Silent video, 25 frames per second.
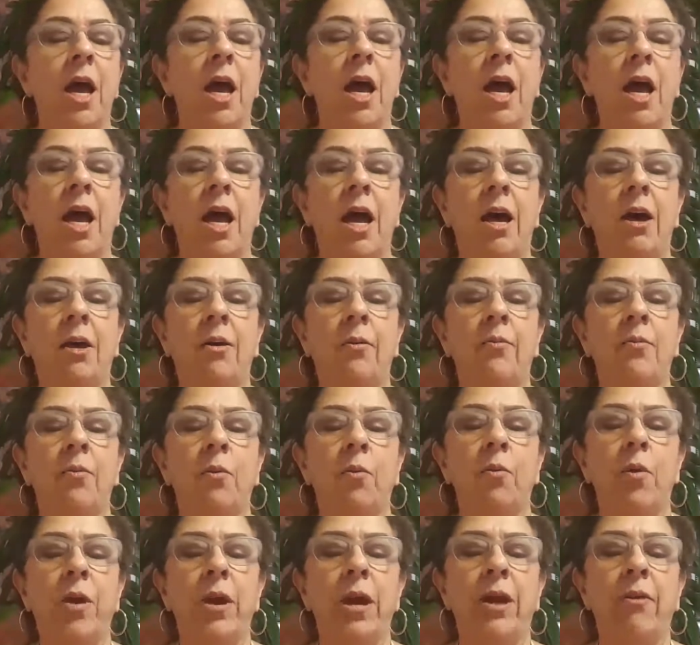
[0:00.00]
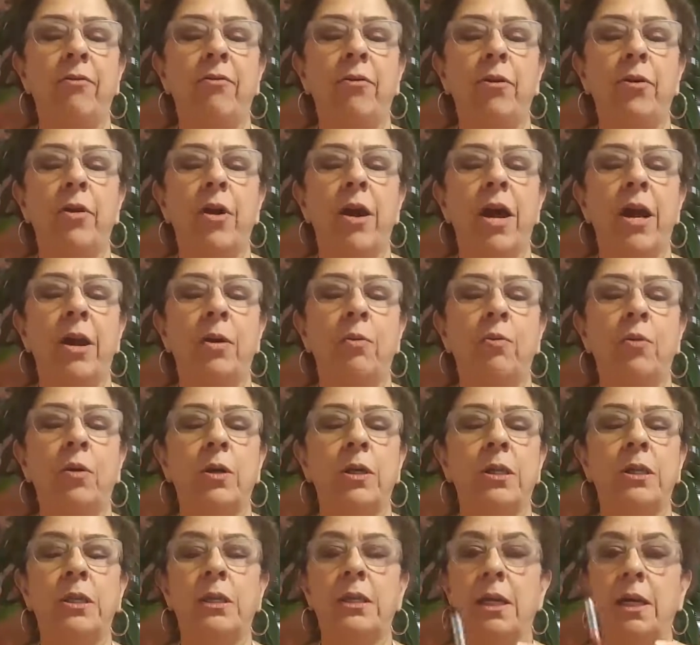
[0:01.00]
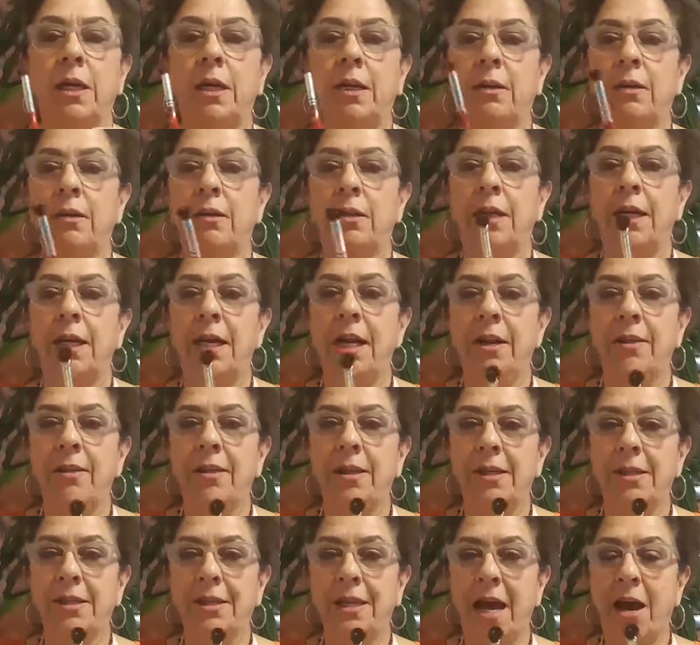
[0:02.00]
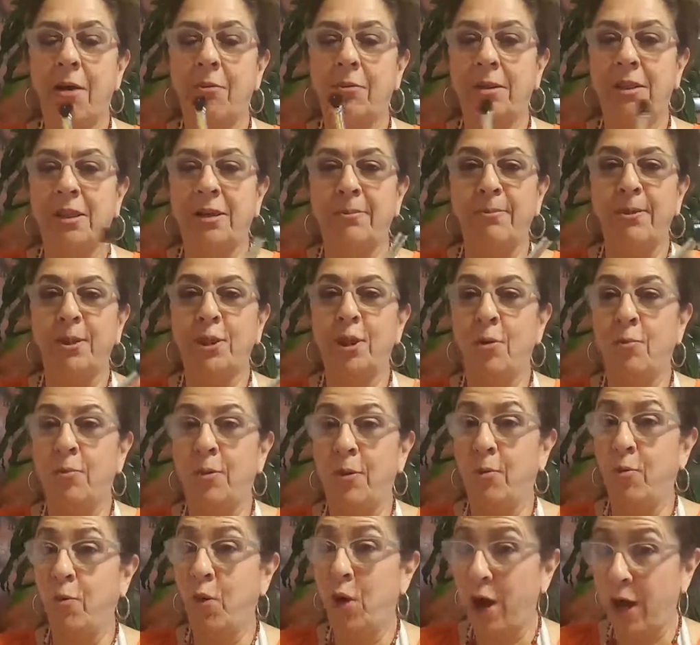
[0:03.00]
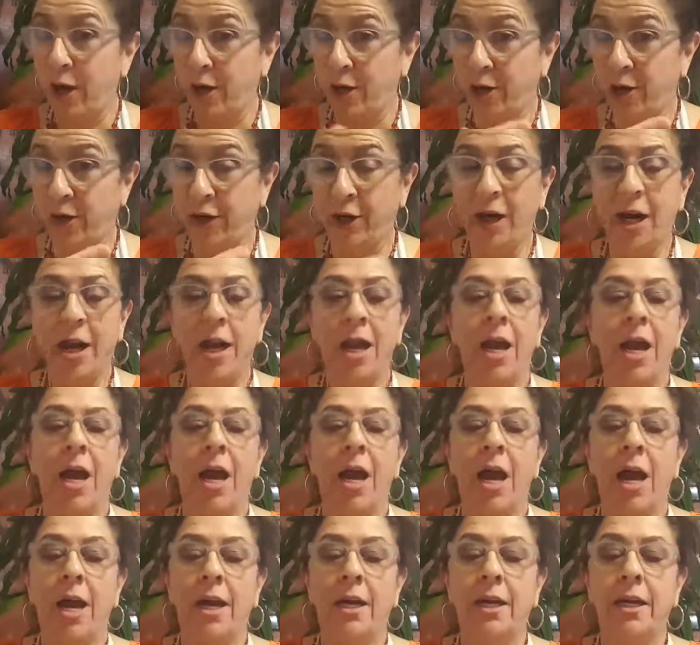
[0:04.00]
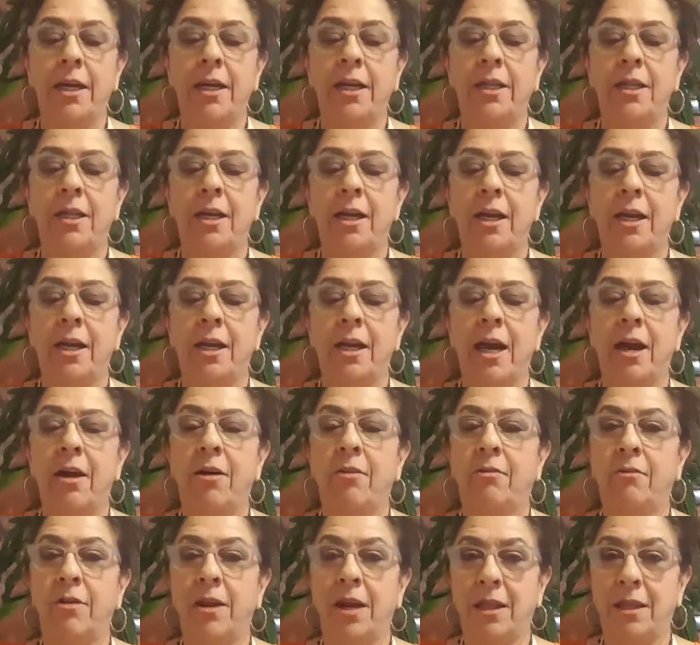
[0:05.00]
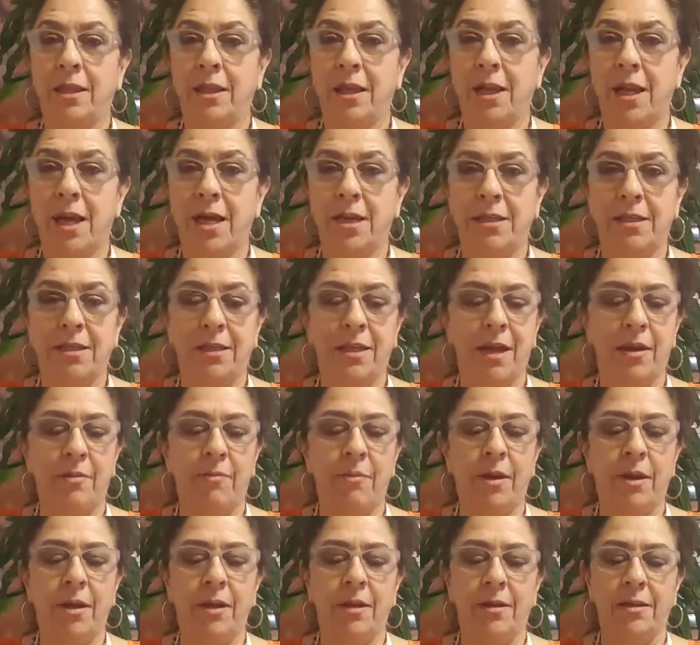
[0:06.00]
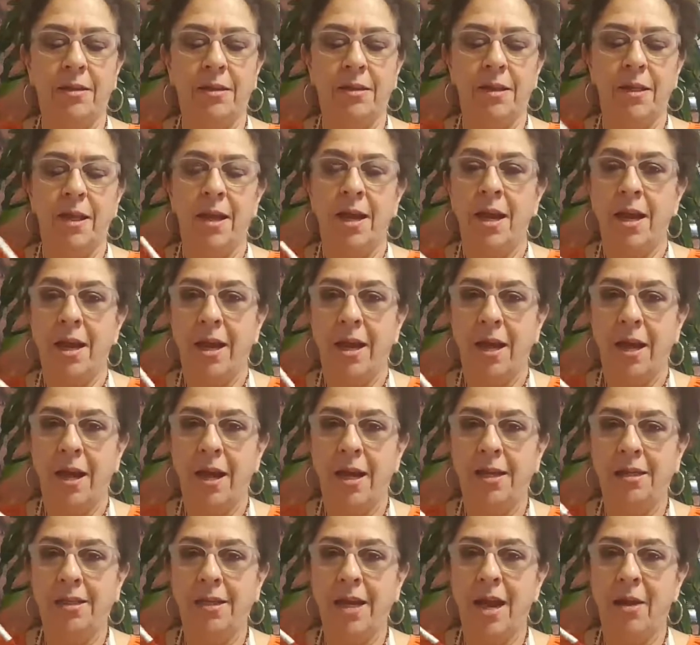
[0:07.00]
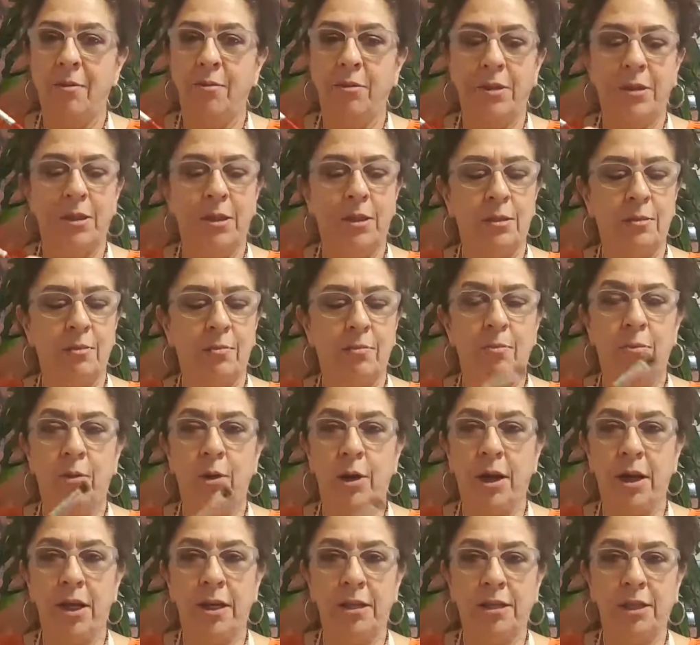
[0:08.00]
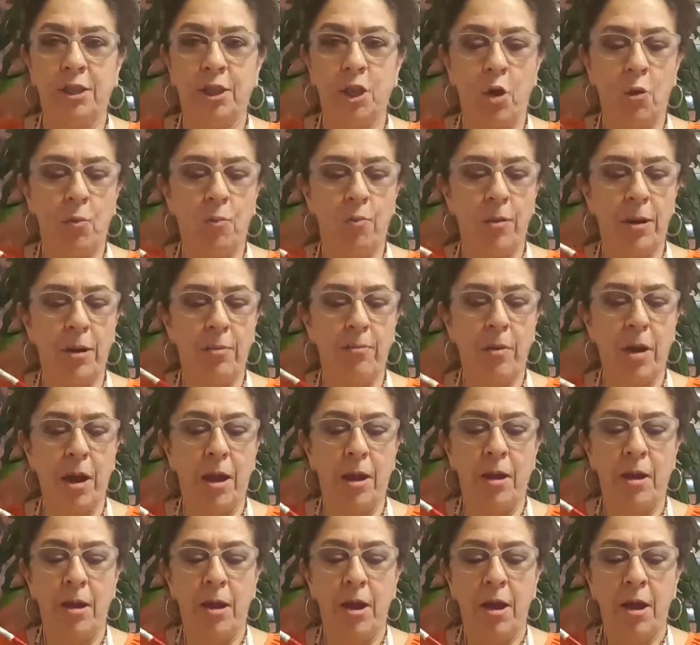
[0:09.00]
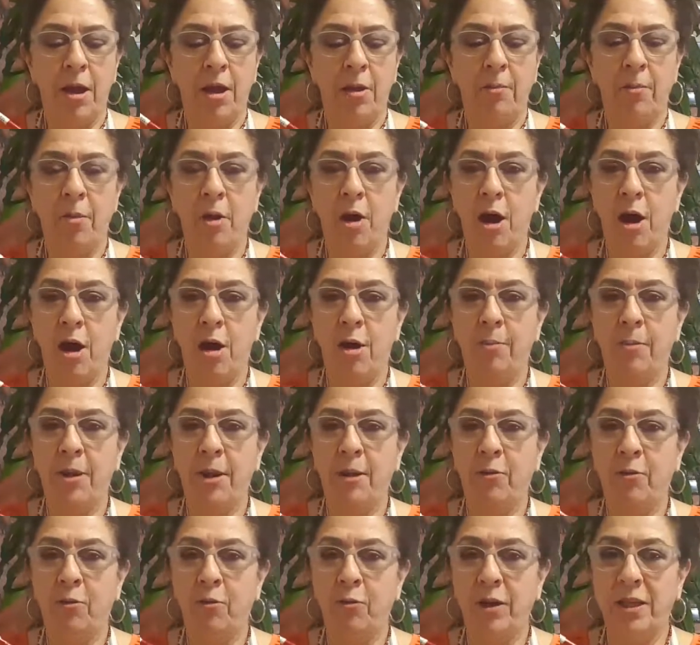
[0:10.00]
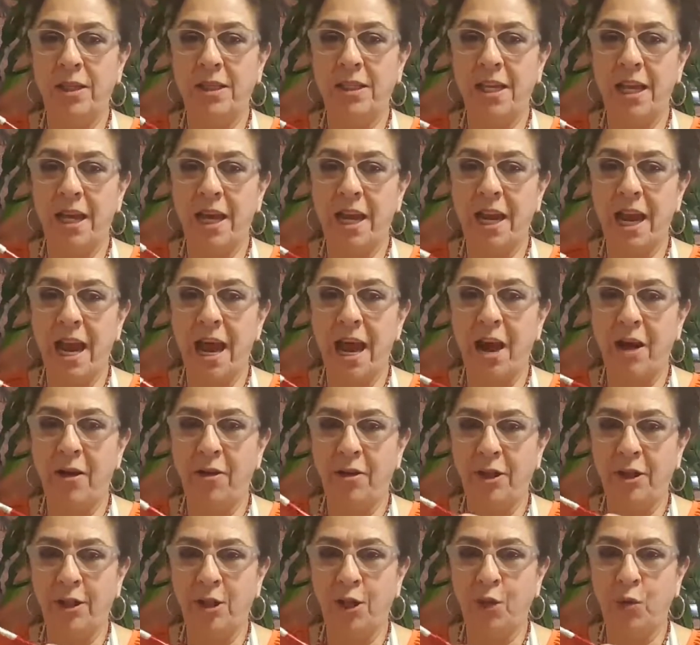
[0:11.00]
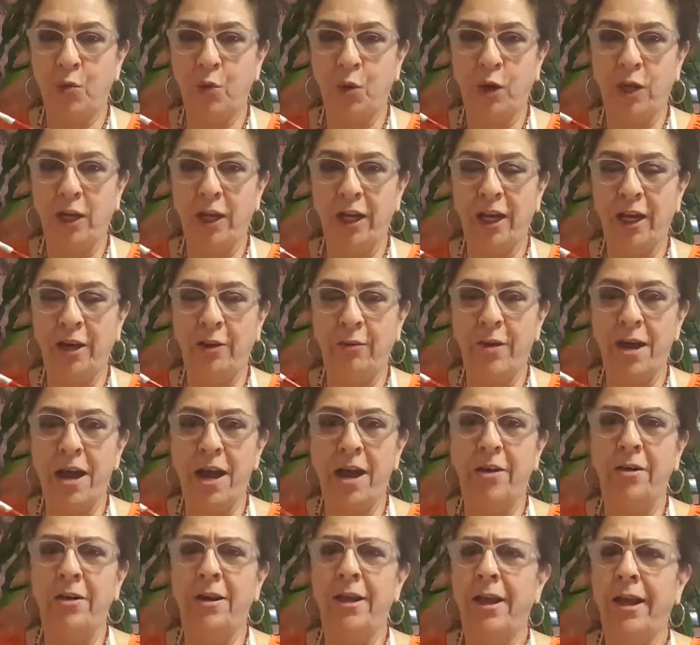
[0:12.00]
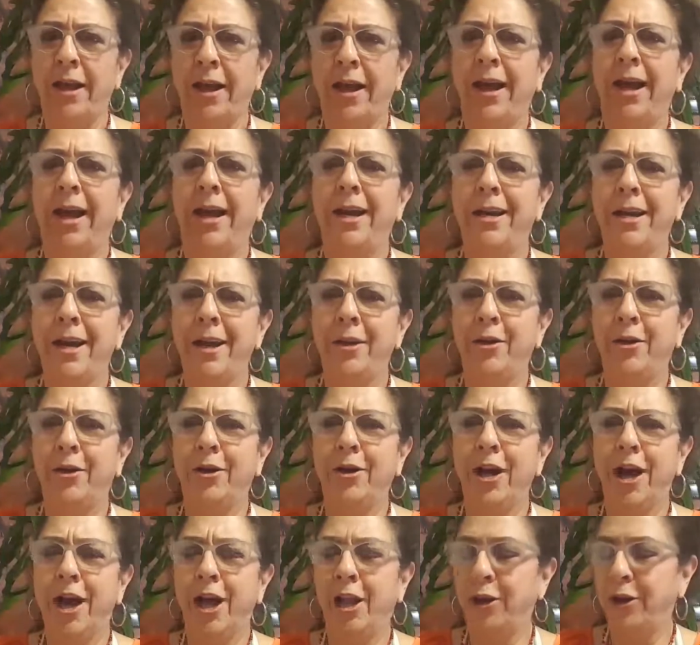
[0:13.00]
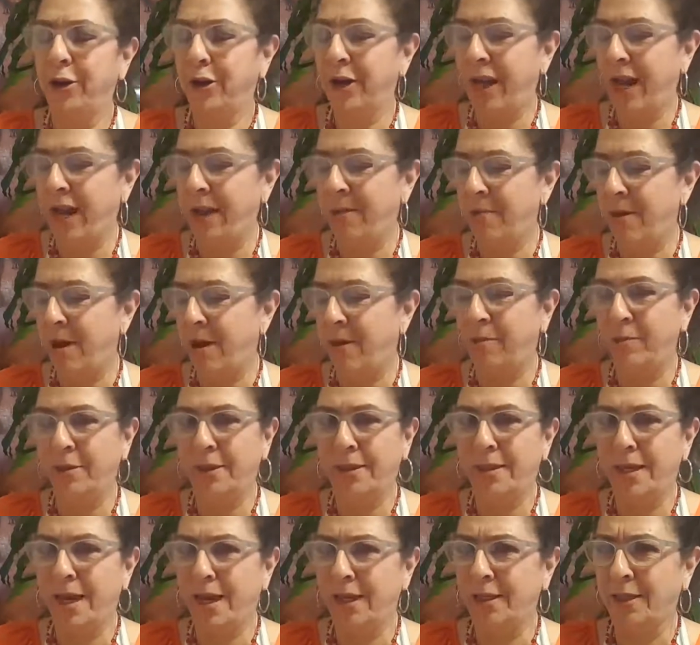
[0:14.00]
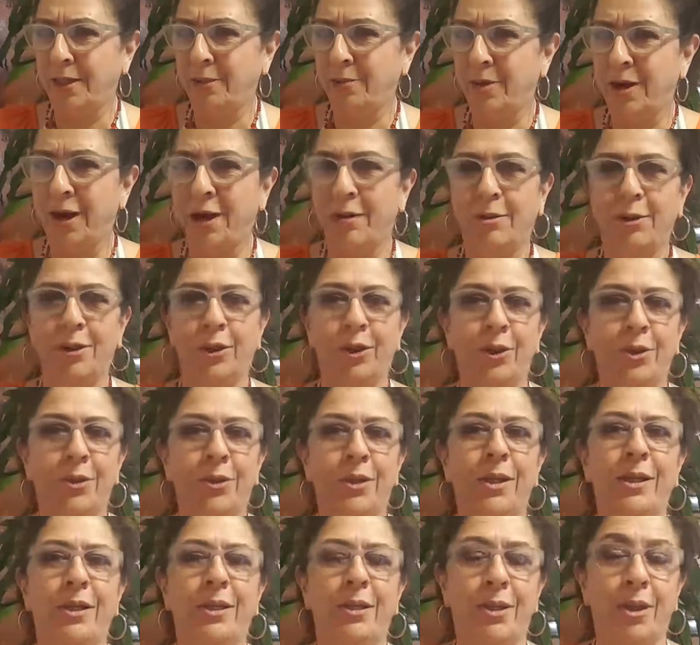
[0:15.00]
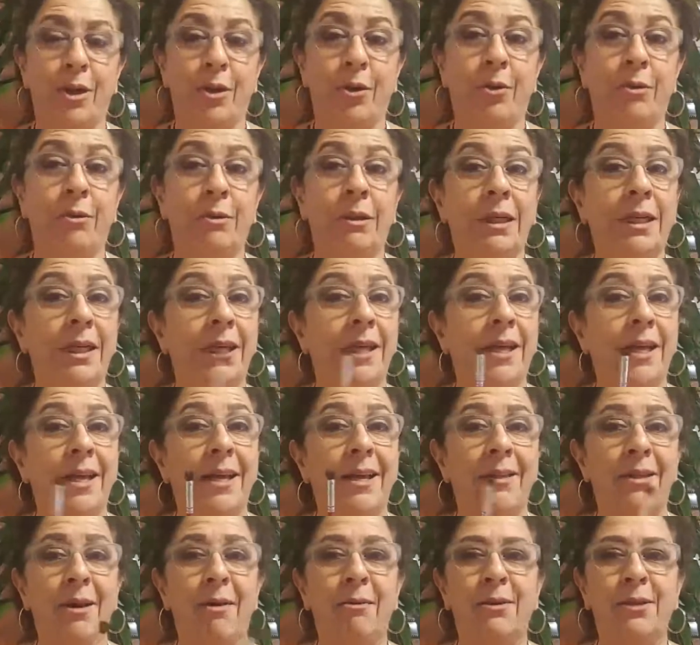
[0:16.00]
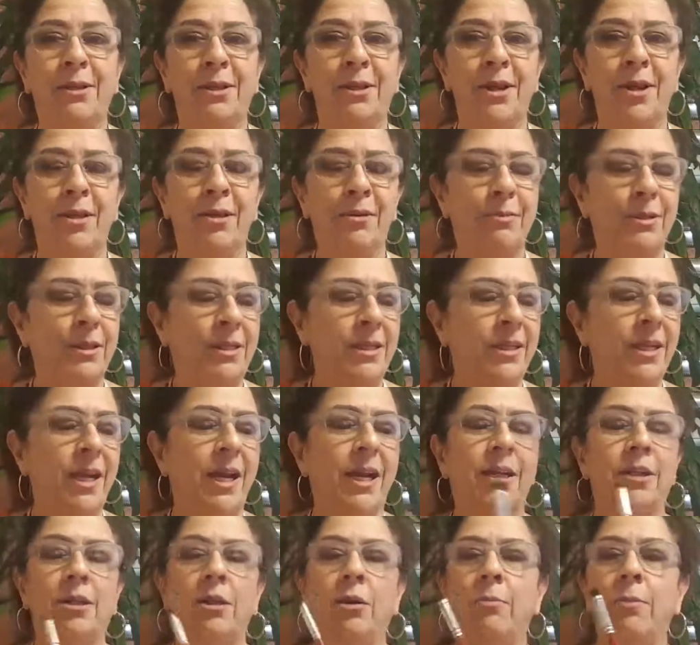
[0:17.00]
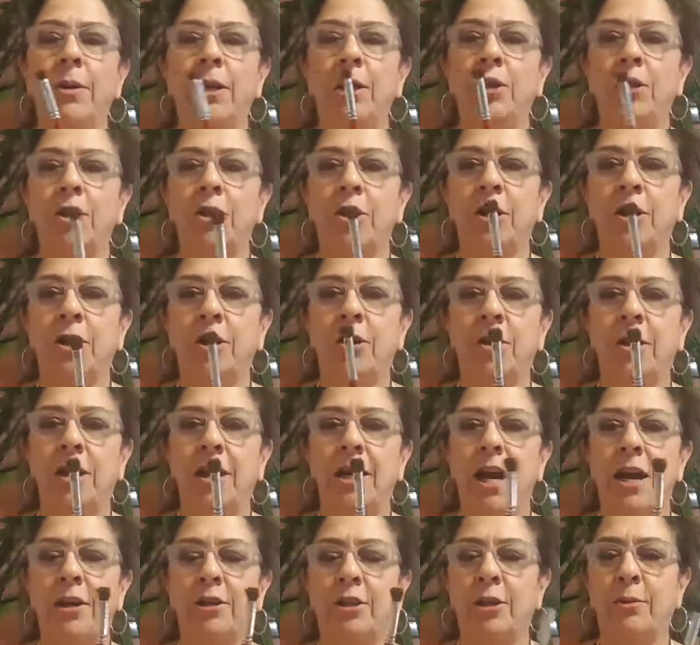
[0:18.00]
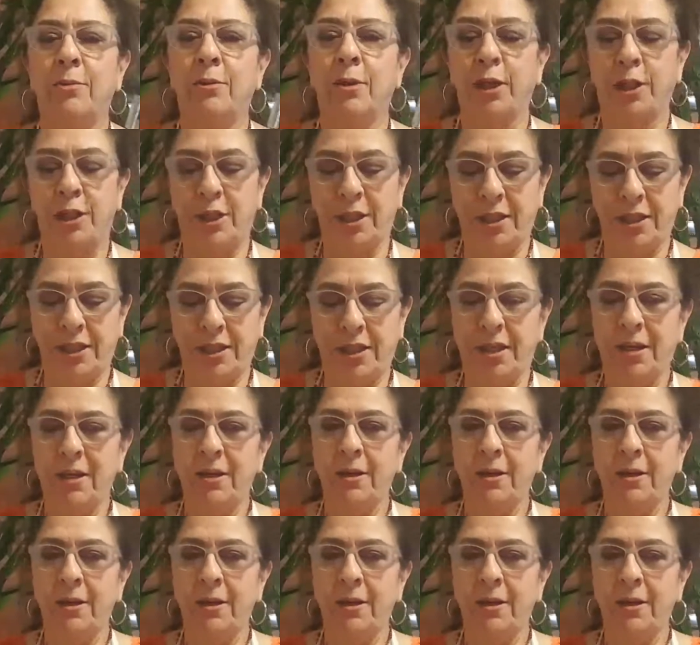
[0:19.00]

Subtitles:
Whenever I was cleaning this out with some soap and water, I didn't clean it out right the last time, because as I was putting soap in my palm and rinsing it out and swirling it around, another color came out besides the one I was using. So that was another mistake. So be sure and you clean out your brushes.